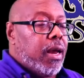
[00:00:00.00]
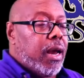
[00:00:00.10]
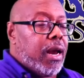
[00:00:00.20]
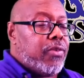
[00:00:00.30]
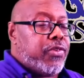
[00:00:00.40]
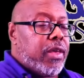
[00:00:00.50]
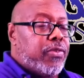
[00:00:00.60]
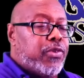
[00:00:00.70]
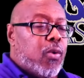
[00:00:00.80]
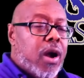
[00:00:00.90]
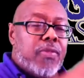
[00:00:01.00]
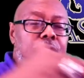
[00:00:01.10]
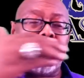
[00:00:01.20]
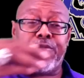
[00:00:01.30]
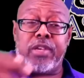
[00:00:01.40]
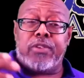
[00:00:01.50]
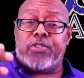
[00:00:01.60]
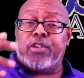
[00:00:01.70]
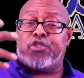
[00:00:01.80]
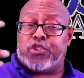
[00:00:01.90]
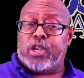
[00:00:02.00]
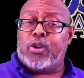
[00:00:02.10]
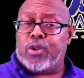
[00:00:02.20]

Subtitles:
I said, so under the Tennessee Shield